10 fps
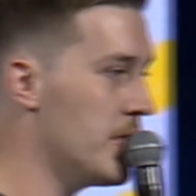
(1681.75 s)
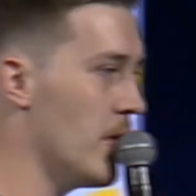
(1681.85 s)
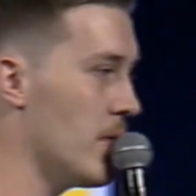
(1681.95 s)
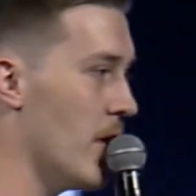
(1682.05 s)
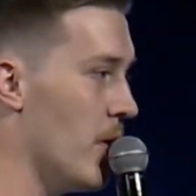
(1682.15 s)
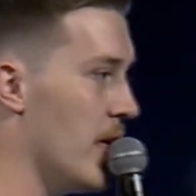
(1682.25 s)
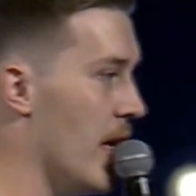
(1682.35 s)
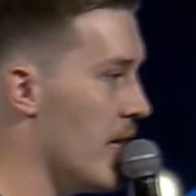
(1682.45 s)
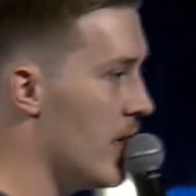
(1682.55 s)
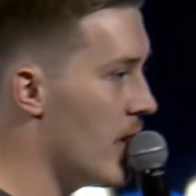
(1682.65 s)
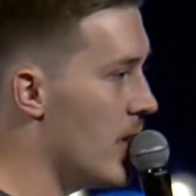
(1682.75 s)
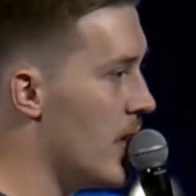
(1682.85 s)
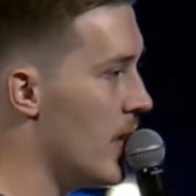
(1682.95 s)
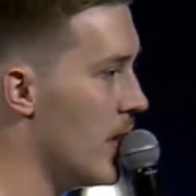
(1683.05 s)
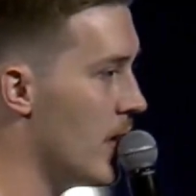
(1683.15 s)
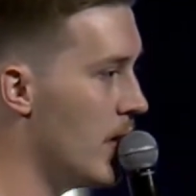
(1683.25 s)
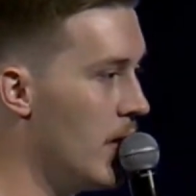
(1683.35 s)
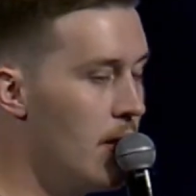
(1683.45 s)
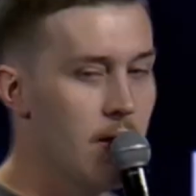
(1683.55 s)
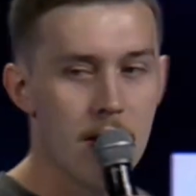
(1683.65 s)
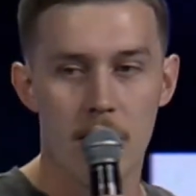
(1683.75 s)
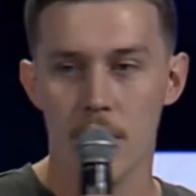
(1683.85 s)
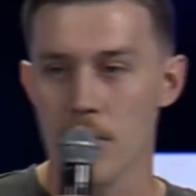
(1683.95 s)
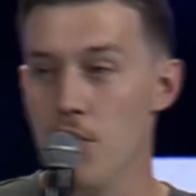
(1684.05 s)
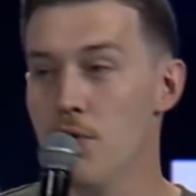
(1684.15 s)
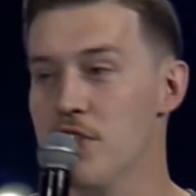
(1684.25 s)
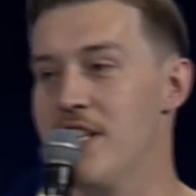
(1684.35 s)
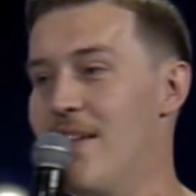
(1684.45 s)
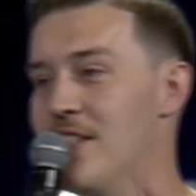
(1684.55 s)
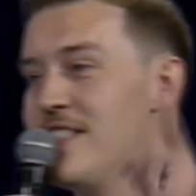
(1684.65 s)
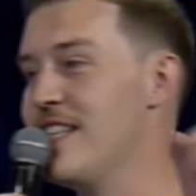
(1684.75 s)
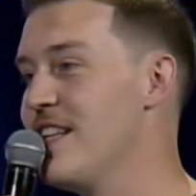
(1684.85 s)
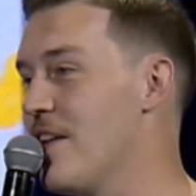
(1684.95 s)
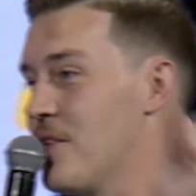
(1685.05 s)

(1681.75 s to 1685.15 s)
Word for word: don't know it yet. You just haven't seen the other